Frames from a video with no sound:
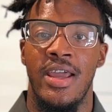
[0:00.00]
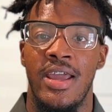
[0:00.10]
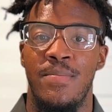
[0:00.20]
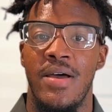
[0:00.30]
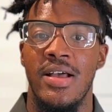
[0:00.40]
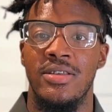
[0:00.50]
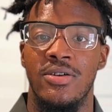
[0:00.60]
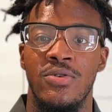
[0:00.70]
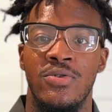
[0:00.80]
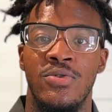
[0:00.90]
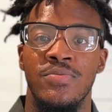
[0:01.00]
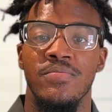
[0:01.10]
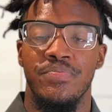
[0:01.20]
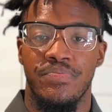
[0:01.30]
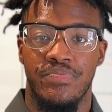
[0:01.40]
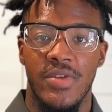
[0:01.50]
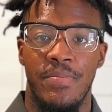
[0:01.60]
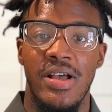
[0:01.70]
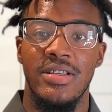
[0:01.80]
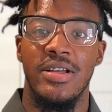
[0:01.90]
a
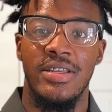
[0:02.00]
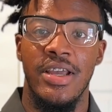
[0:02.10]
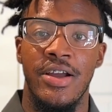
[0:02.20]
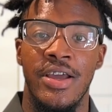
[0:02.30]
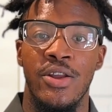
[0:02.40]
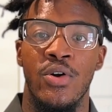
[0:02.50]
Pescatarian